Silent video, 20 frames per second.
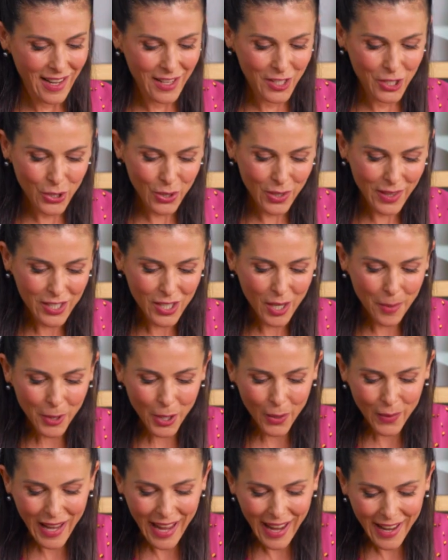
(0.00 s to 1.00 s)
And to this, I'm
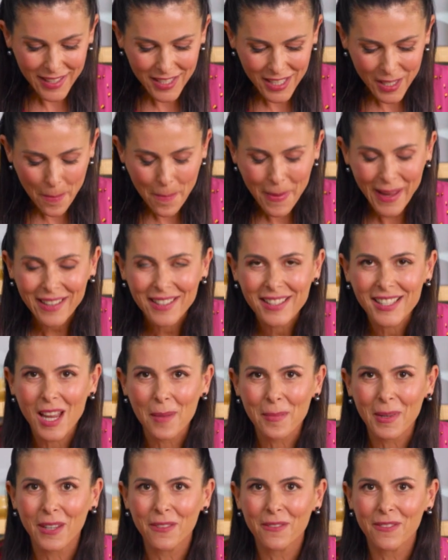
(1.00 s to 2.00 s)
going to add some
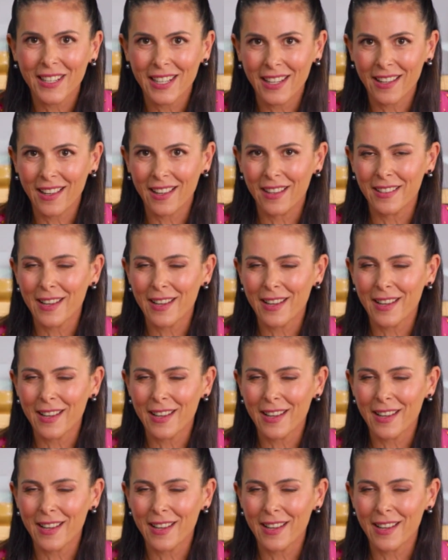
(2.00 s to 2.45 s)
balsamic vinegar.